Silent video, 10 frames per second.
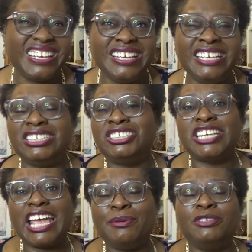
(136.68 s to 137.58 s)
it's a
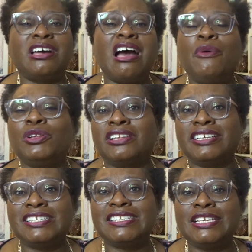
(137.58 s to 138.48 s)
shame, because I would
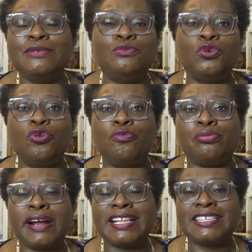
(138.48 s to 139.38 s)
like to see more
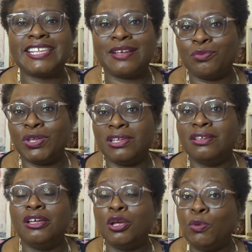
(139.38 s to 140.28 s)
brands that
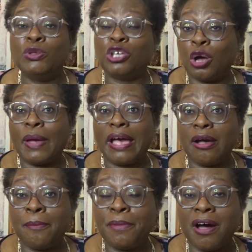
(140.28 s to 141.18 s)
we'd go out
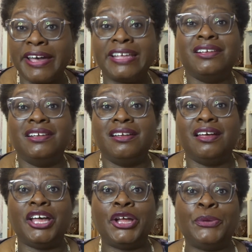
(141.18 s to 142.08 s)
and buy,
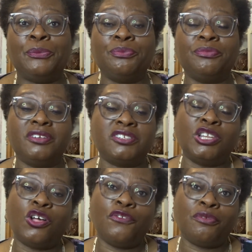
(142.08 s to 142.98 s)
because a
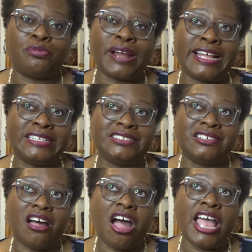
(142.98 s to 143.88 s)
lot of the brands
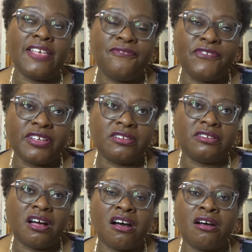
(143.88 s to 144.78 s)
I
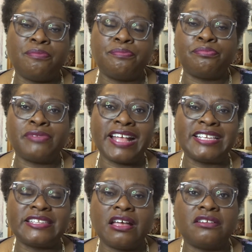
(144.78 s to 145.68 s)
feel are
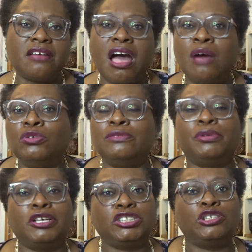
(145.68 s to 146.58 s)
brands that I wouldn't
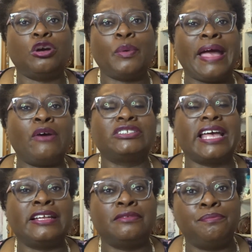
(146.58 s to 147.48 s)
personally go out
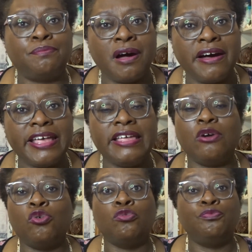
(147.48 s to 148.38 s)
and buy
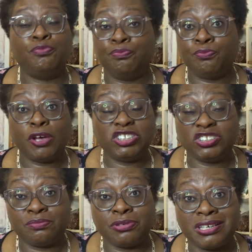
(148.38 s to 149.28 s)
or purchase
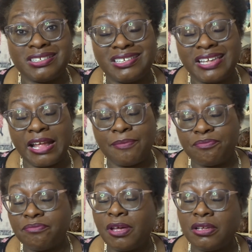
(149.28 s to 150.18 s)
the products again.
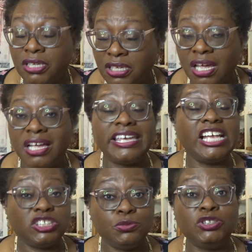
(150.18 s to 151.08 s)
But
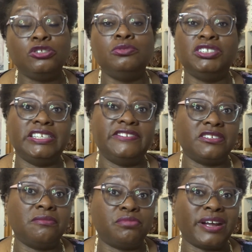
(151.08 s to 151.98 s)
occasionally we do receive
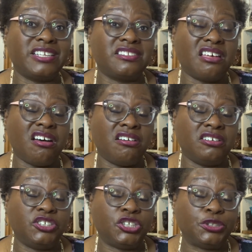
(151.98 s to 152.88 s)
some brands that
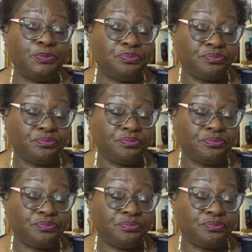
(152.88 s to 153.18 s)
are good.